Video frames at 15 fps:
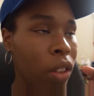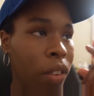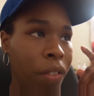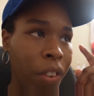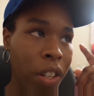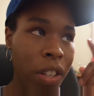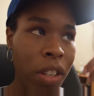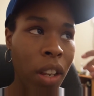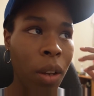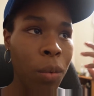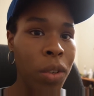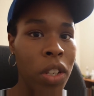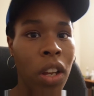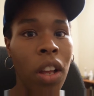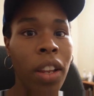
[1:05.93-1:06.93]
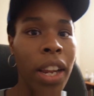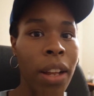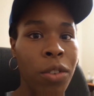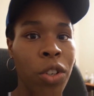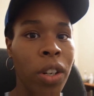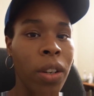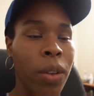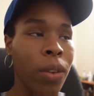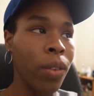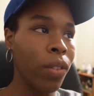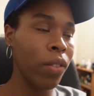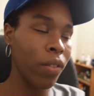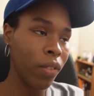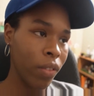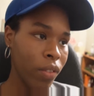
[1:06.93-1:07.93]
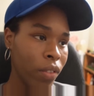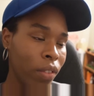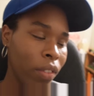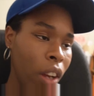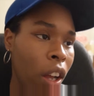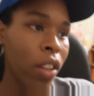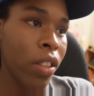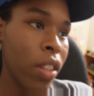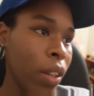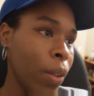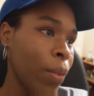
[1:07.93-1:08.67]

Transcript: the first song was called Outro also.